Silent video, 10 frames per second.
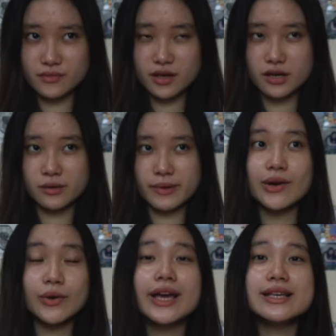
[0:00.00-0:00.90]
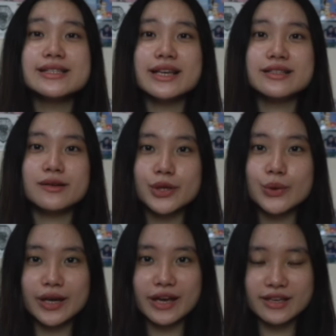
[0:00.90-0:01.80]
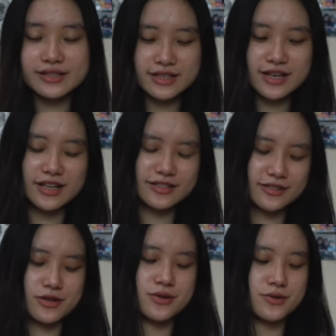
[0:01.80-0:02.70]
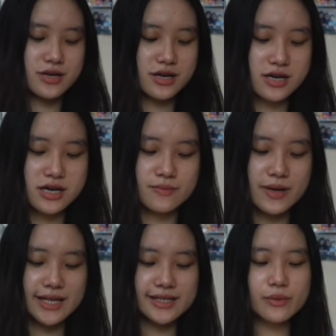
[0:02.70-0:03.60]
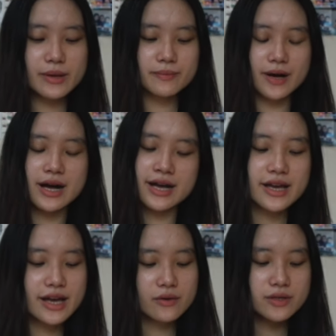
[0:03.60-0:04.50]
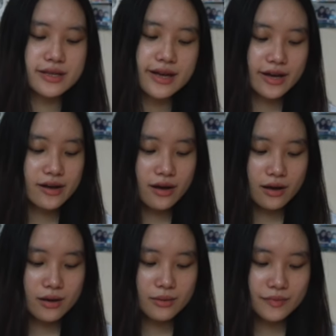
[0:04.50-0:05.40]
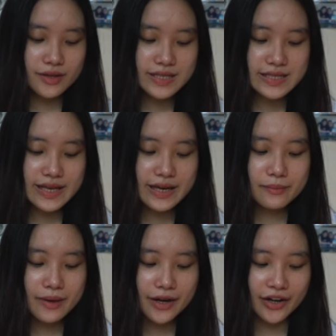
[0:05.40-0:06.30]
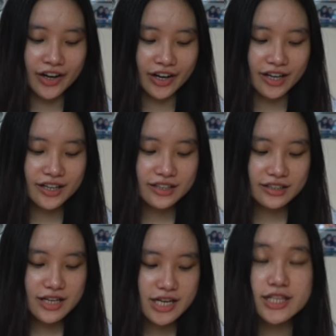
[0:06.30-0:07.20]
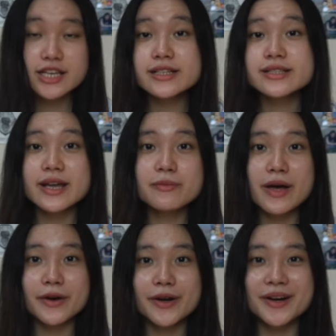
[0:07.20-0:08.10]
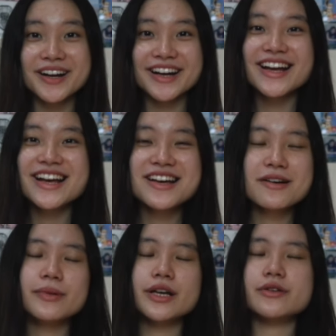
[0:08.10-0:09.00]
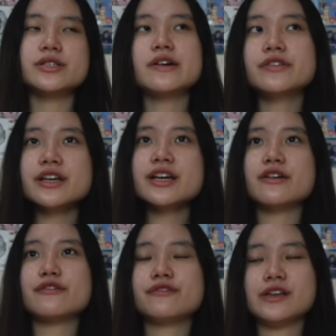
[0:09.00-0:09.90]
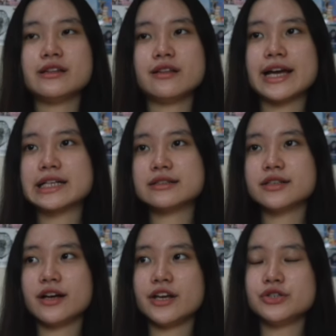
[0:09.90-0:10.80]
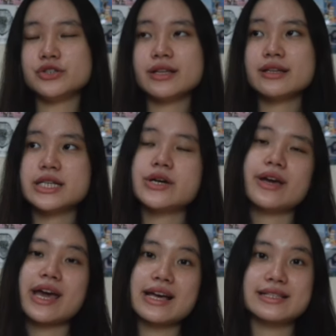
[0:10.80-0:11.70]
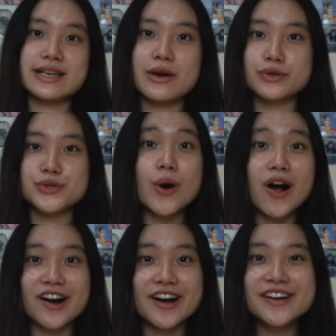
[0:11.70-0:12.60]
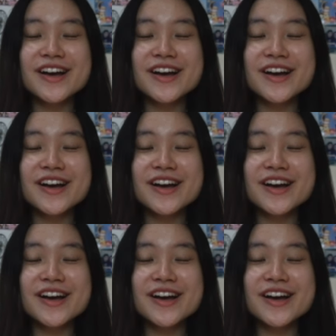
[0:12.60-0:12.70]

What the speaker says: AOKs and WOKs. So as I went by, I was like, this is getting better. I think it's getting better. But it was definitely a feat. Like, you know, doing the TOK essay was so hard.